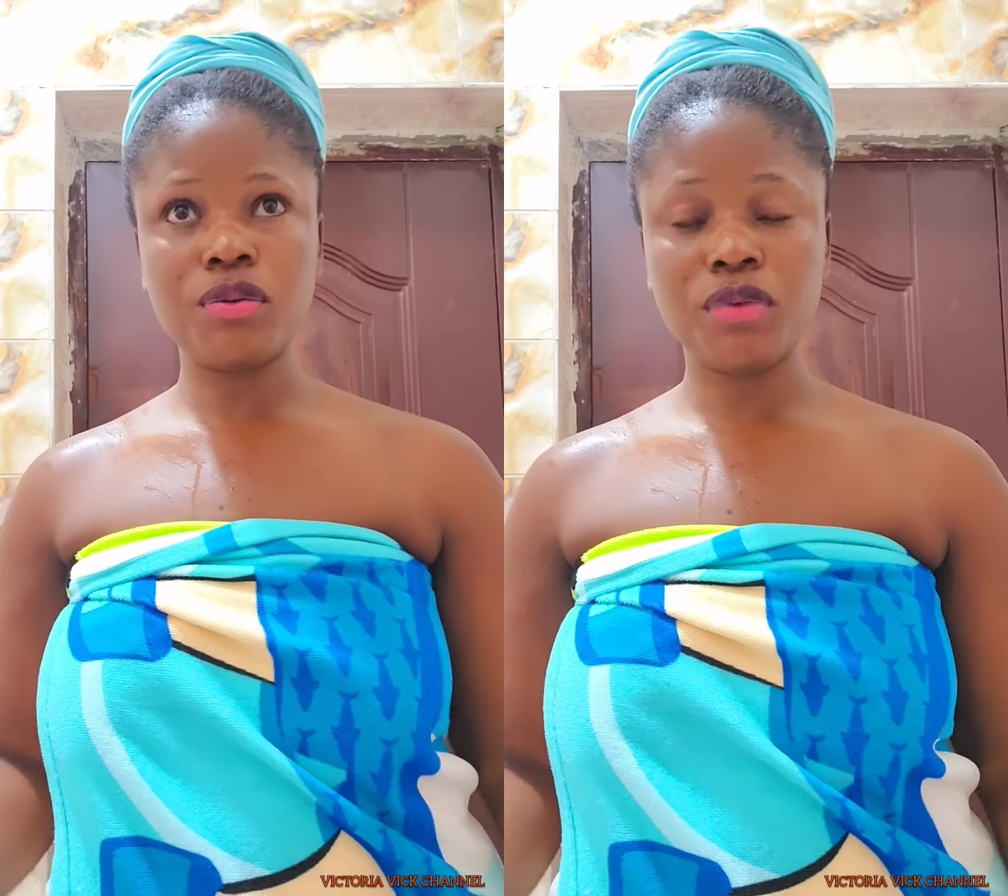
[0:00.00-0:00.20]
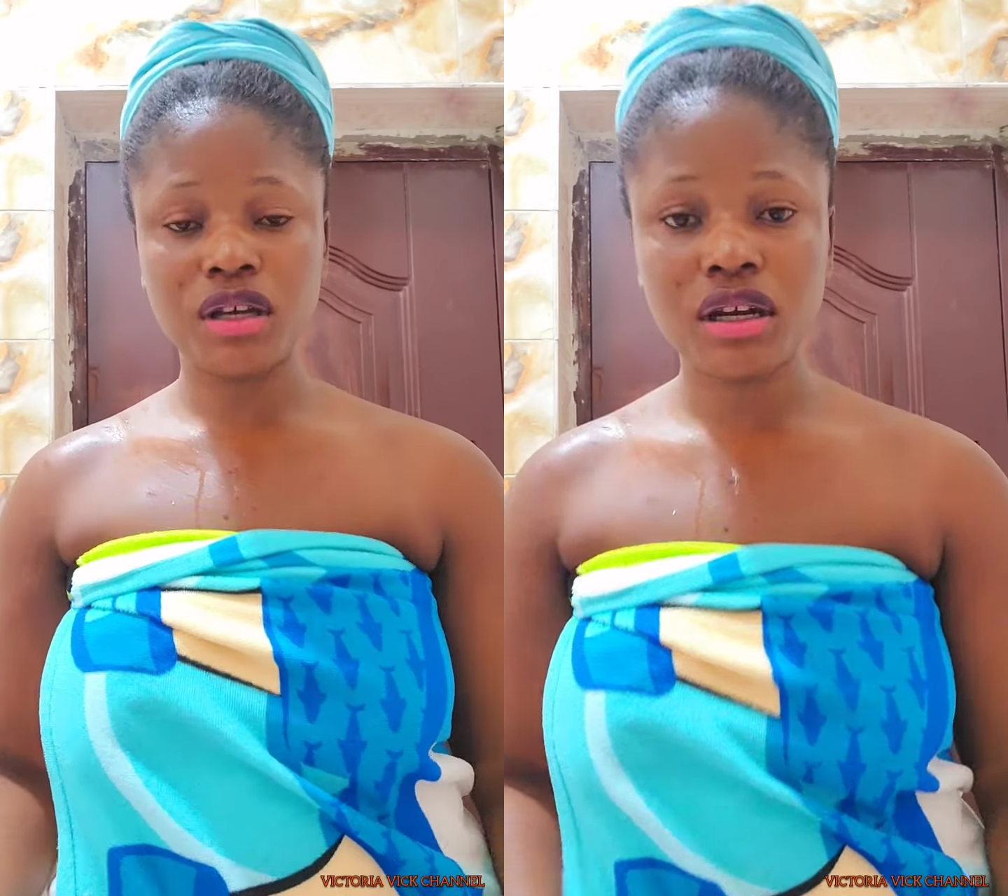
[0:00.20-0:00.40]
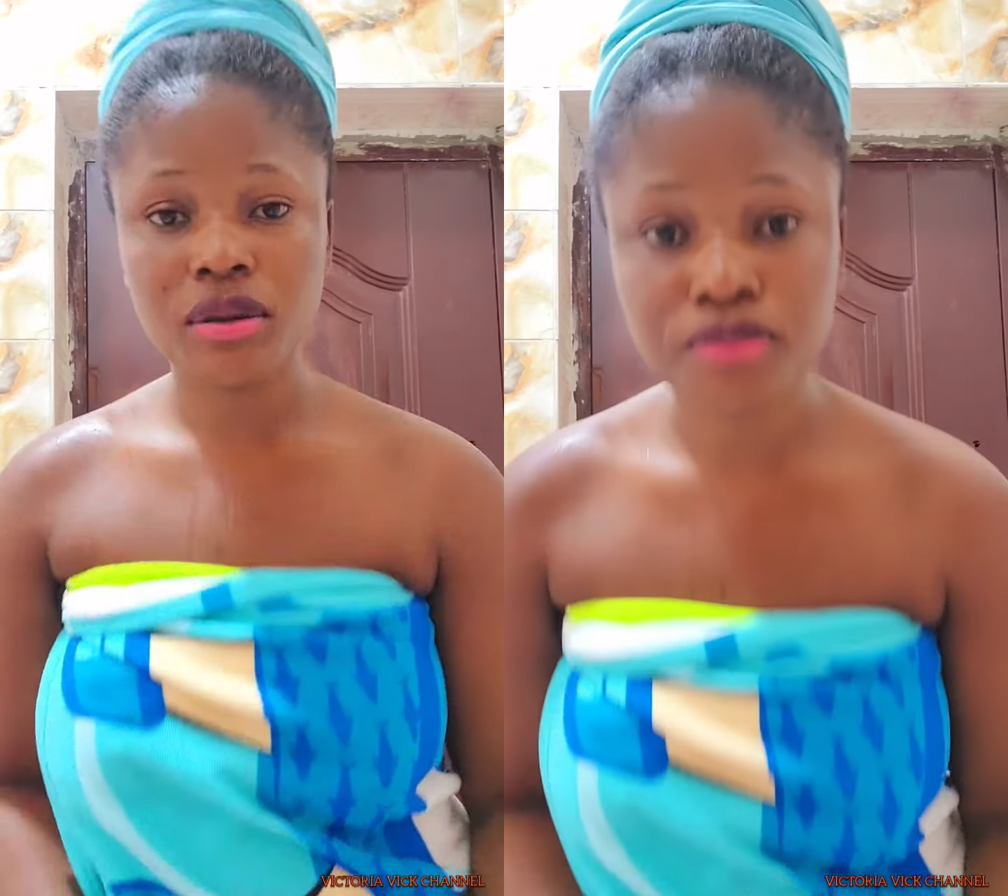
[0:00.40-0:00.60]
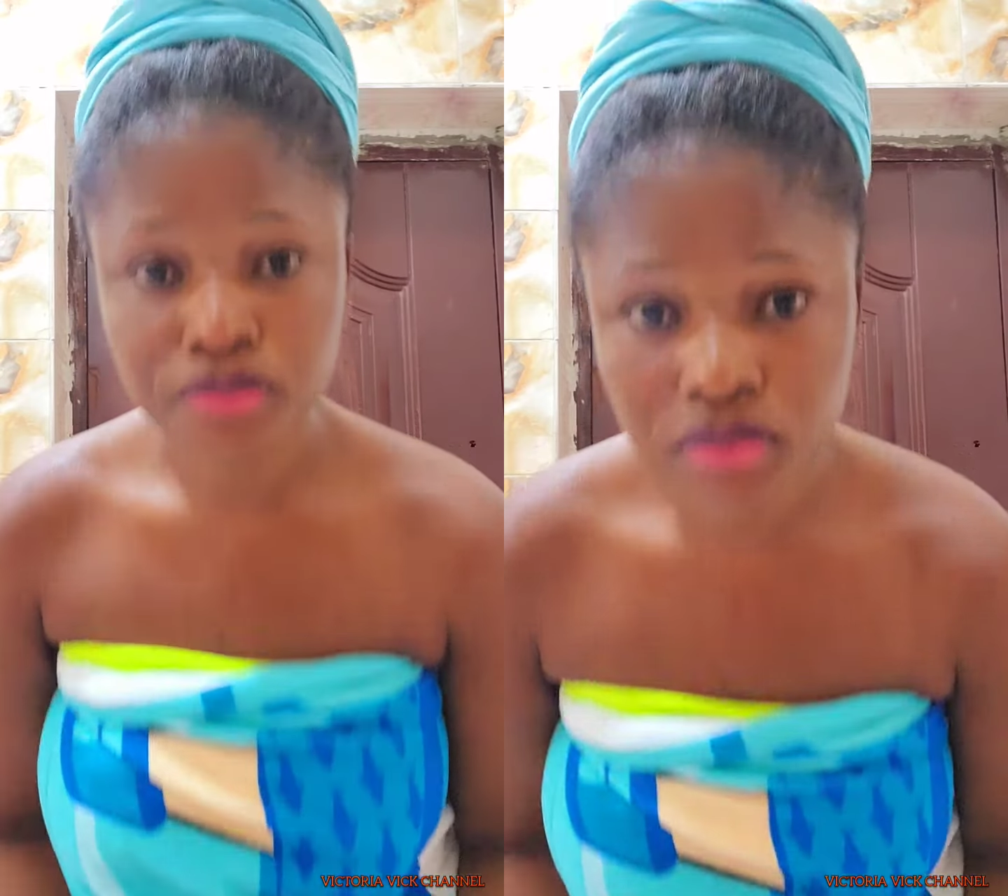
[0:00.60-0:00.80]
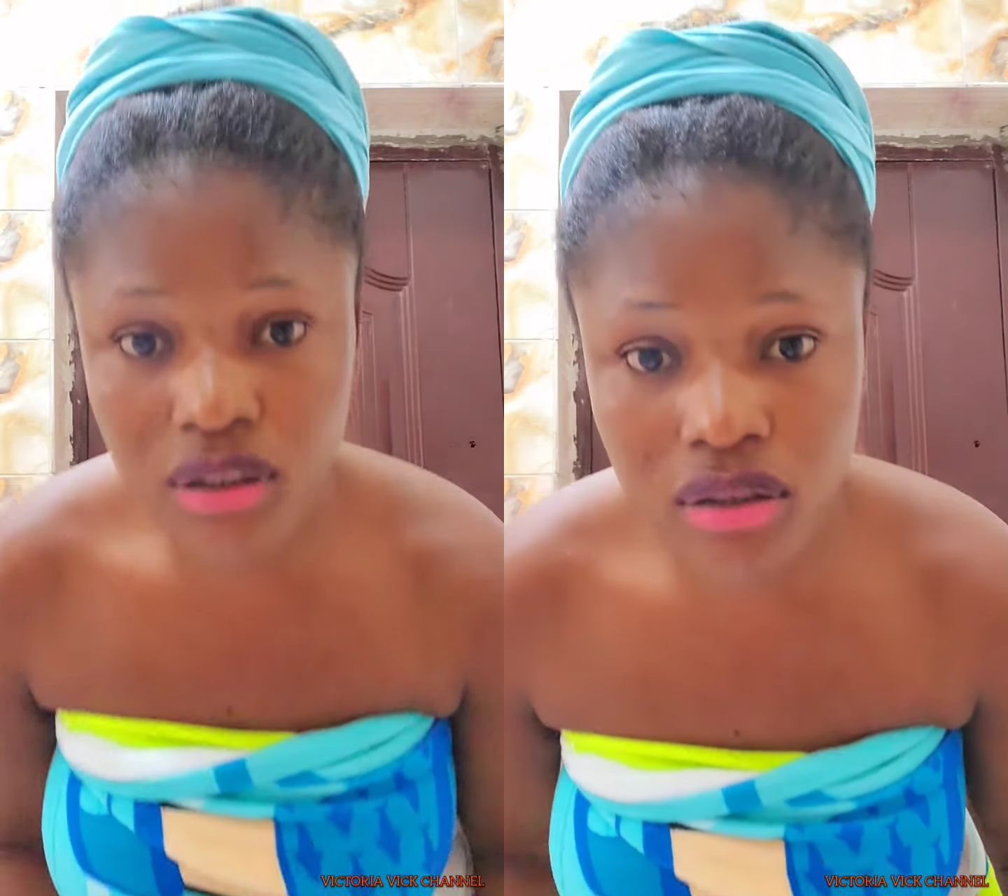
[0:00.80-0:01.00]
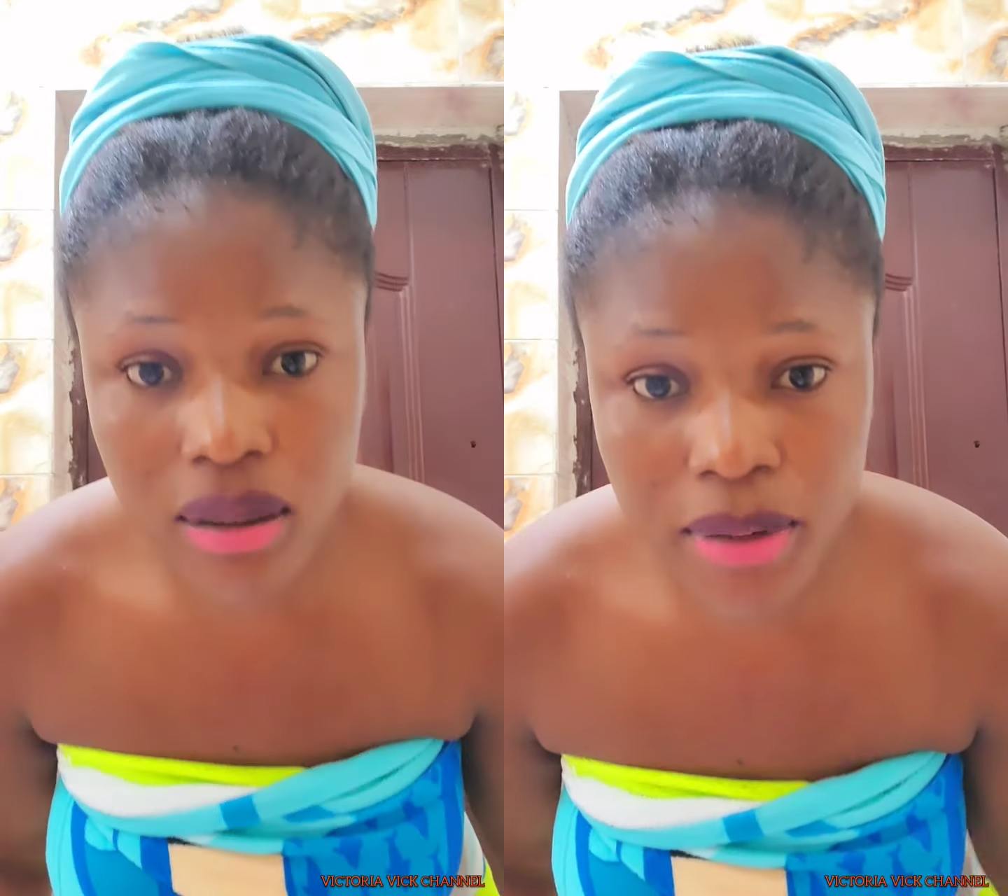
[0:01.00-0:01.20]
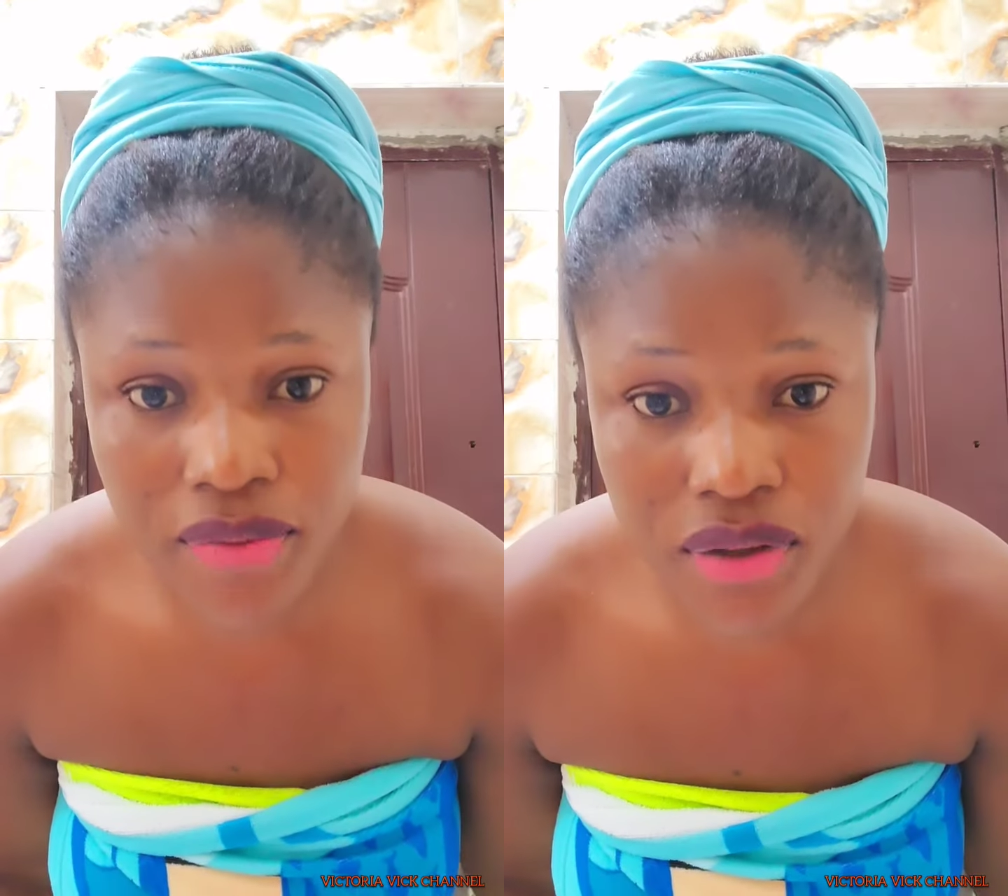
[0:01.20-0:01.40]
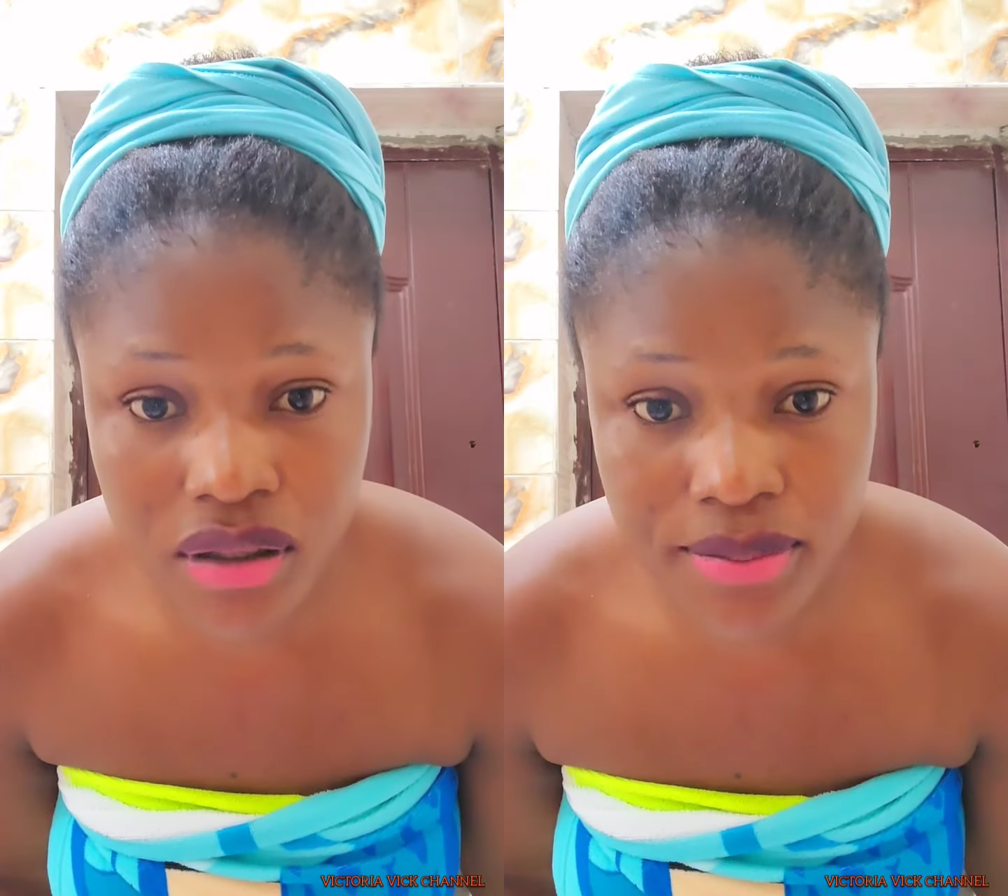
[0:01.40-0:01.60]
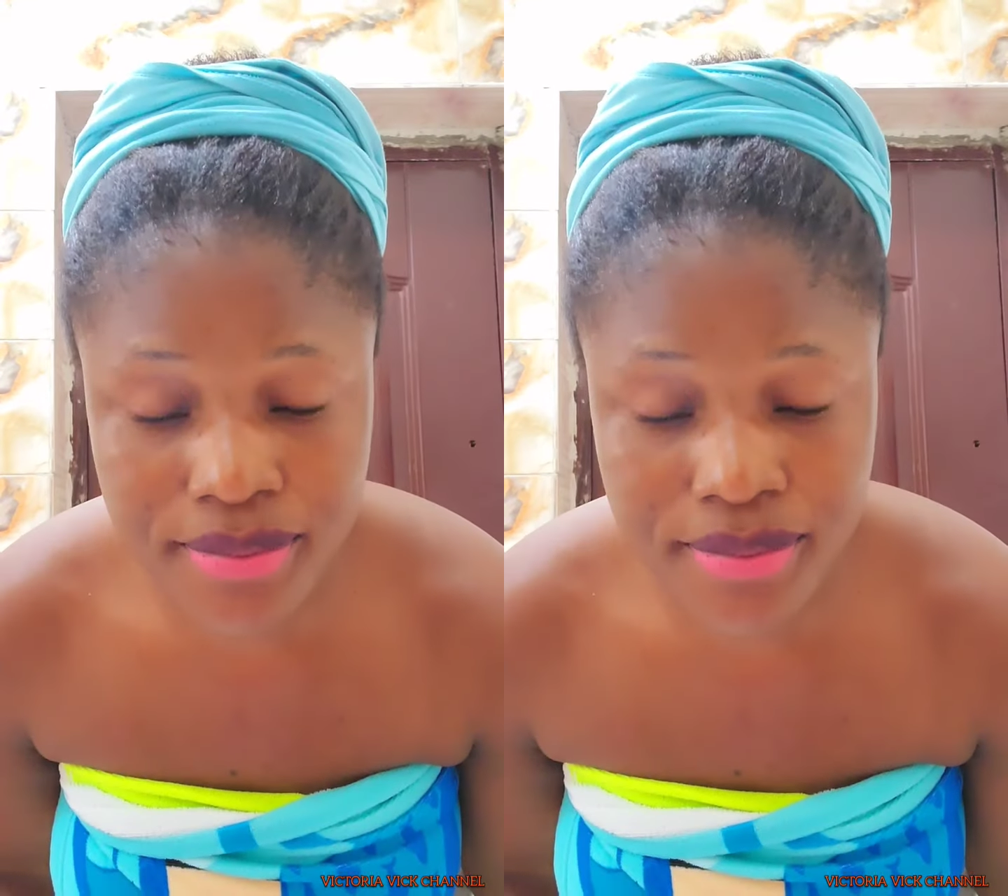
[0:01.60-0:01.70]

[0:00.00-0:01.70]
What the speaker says: be breaking out. Just look at my face.